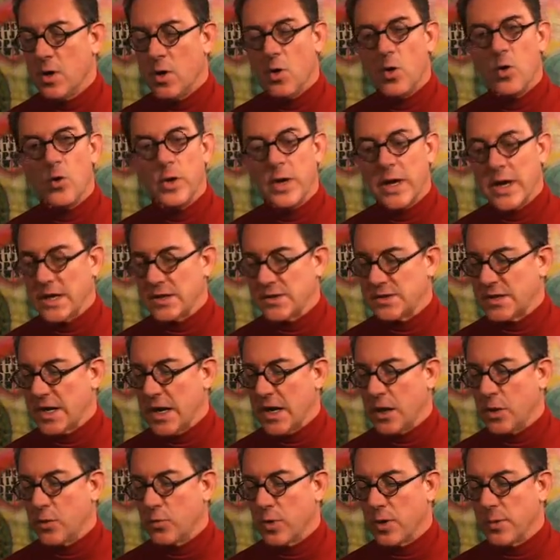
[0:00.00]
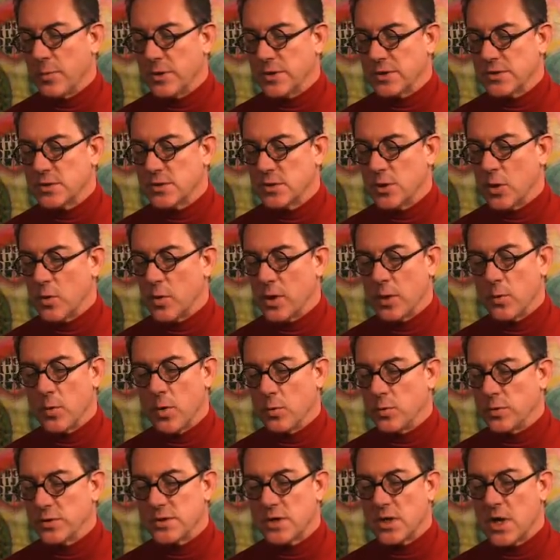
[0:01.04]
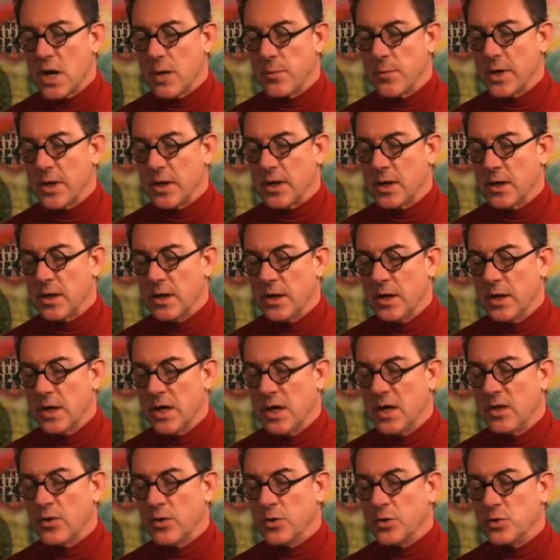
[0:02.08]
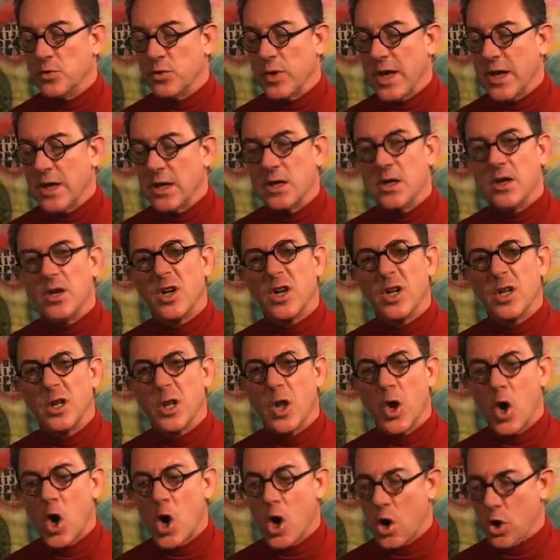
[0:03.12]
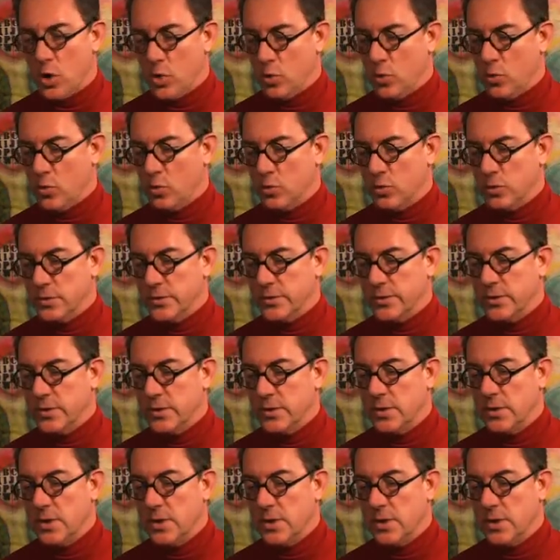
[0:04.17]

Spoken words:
Oh yes, I grimaced knowing what was coming, the dreaded claw hold,